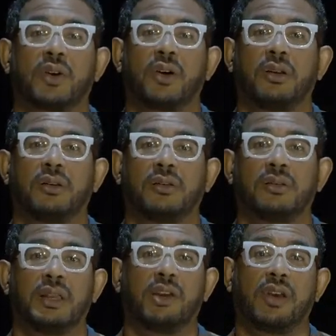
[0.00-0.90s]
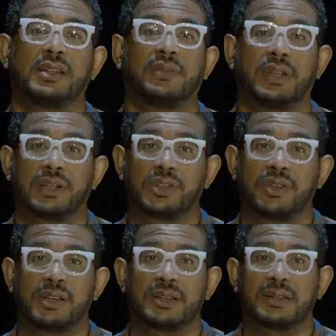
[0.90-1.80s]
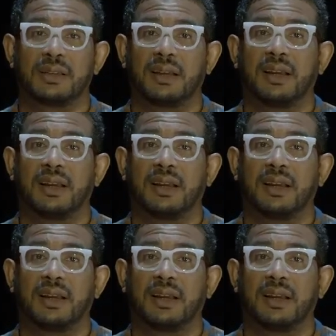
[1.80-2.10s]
on the creative industries.